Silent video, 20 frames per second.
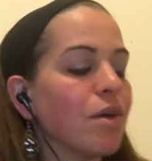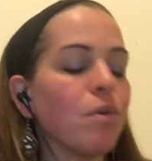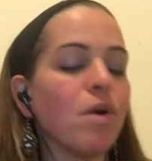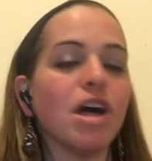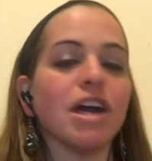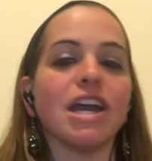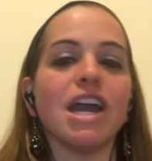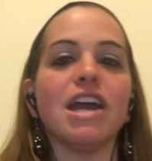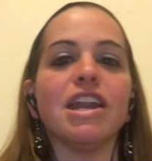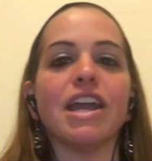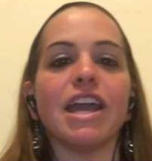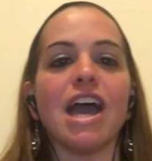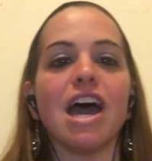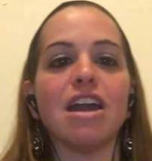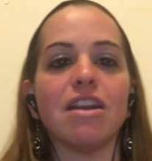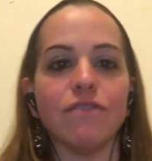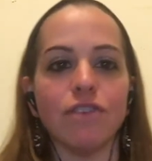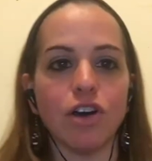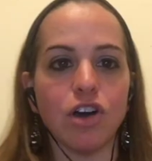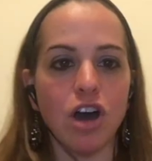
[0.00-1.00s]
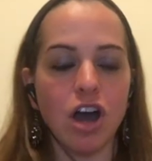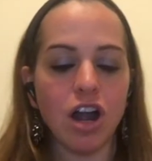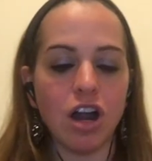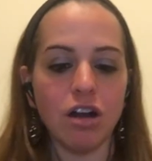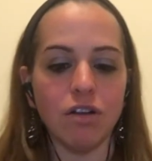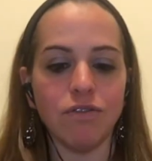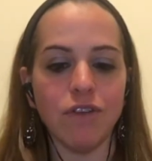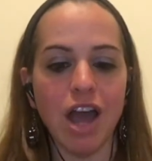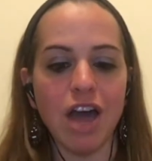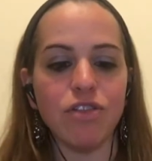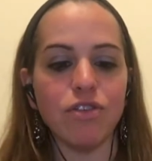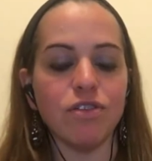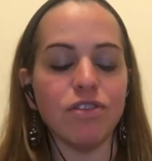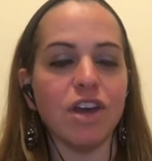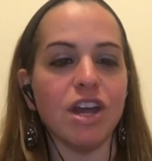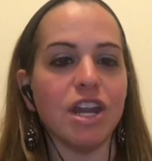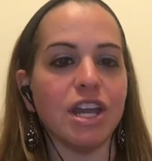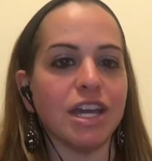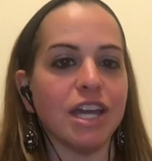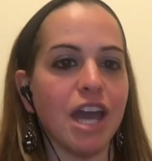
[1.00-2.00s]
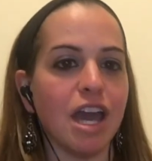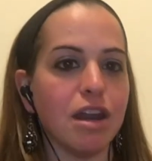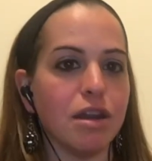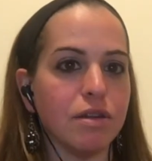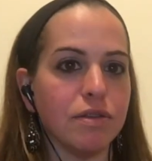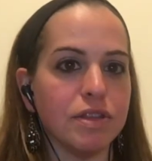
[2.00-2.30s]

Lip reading: while getting out of a car, rather than, again,